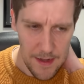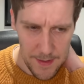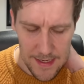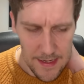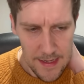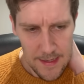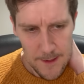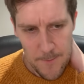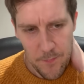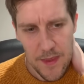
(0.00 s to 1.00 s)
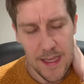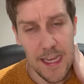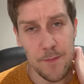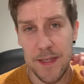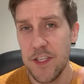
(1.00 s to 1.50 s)
I mean,
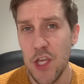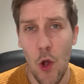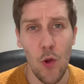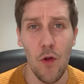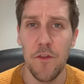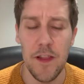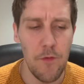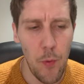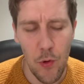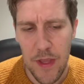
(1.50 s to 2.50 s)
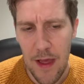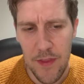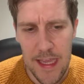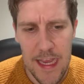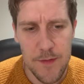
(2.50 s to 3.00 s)
he's been so good for Liverpool down
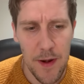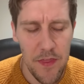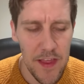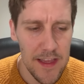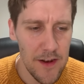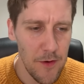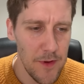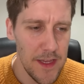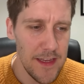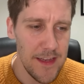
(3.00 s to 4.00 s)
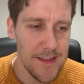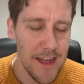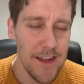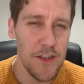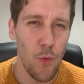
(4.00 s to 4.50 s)
the years, but I think he's
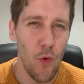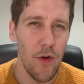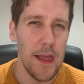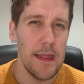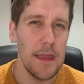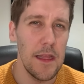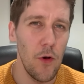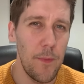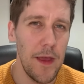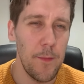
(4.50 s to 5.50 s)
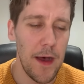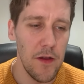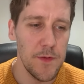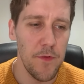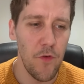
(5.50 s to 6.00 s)
starting to worry a little bit about
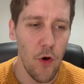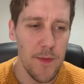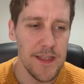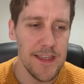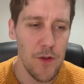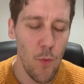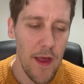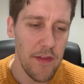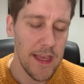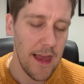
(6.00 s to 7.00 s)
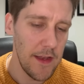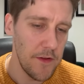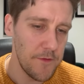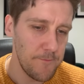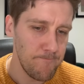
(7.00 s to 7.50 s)
his performances and whether kind
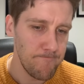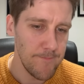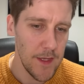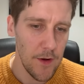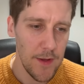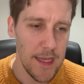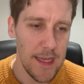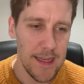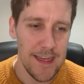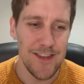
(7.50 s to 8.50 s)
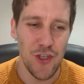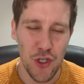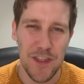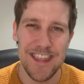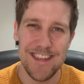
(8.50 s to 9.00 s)
of he's
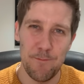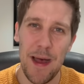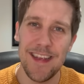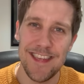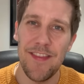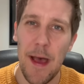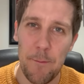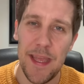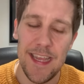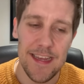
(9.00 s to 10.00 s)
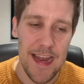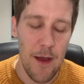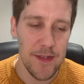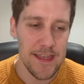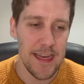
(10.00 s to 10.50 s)
just passing that peak
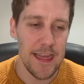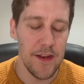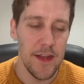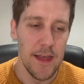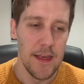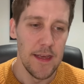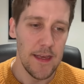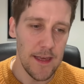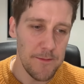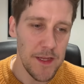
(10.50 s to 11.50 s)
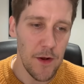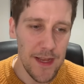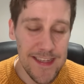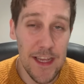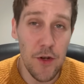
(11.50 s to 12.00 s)
now, isn't he? And
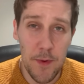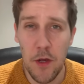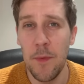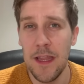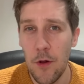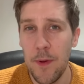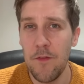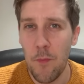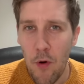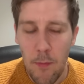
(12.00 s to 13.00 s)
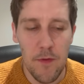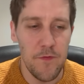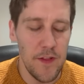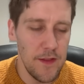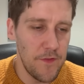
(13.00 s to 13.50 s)
is he going to become a little bit of a problem
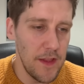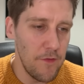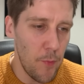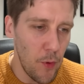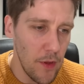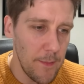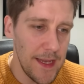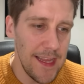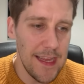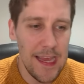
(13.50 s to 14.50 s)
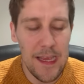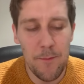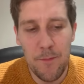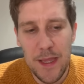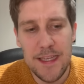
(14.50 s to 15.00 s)
for Liverpool? I mean, he
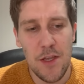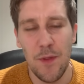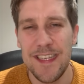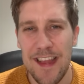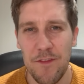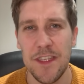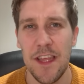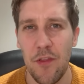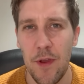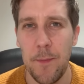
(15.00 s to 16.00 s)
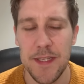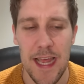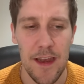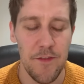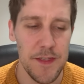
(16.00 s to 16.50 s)
completes only
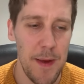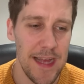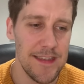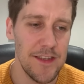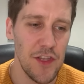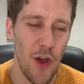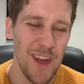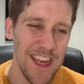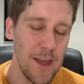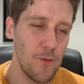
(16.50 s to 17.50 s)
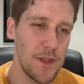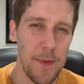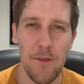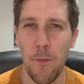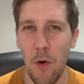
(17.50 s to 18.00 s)
73% of his passes, so was a
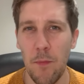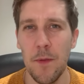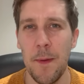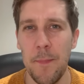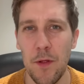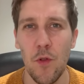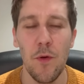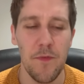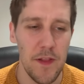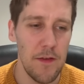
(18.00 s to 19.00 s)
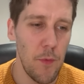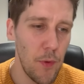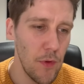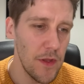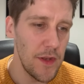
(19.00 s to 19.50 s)
bit of a problem in build-up for
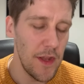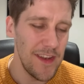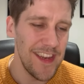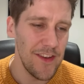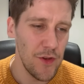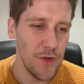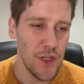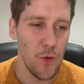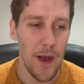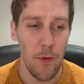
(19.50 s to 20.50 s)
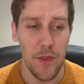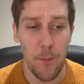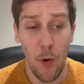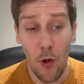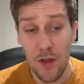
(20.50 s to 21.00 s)
Liverpool, and didn't do too well with the
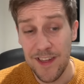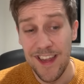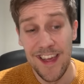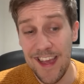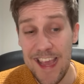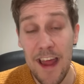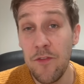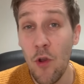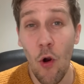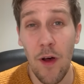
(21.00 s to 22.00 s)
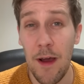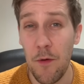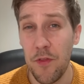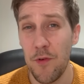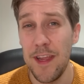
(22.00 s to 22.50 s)
ball. And again, 0 out
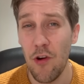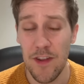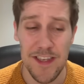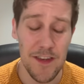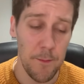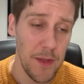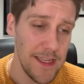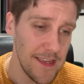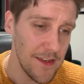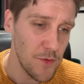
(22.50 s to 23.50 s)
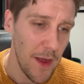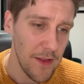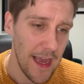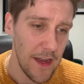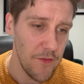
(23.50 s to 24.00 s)
of 3 crosses completed as well
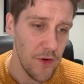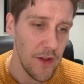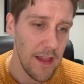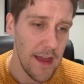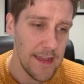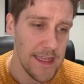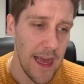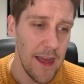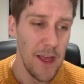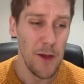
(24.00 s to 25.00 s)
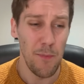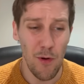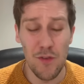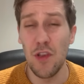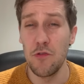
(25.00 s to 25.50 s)
kind of underlines that, but
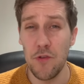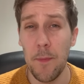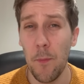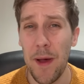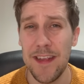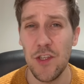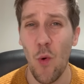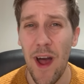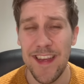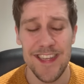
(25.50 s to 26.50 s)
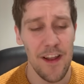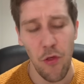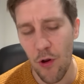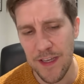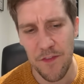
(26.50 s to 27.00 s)
also dribbled past twice. And I
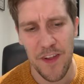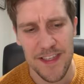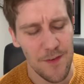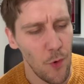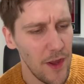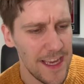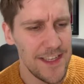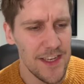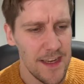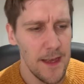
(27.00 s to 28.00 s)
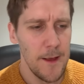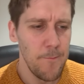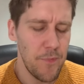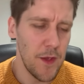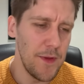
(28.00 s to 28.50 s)
thought in defensive work he did,
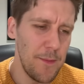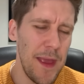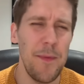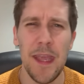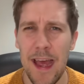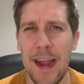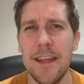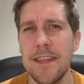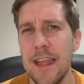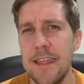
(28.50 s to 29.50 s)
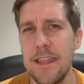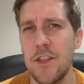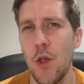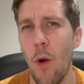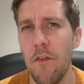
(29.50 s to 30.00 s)
maybe getting isolated
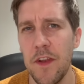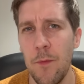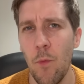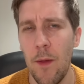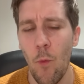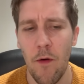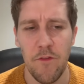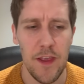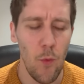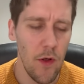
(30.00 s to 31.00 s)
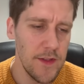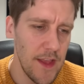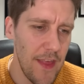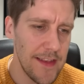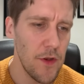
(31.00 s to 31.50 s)
too often in 1v1s,
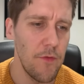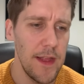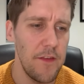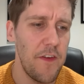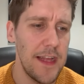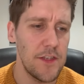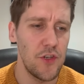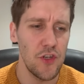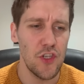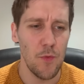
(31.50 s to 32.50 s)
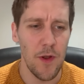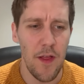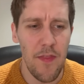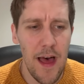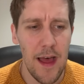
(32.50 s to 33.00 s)
and that's not really fair to judge someone
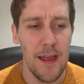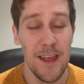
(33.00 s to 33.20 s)
on that.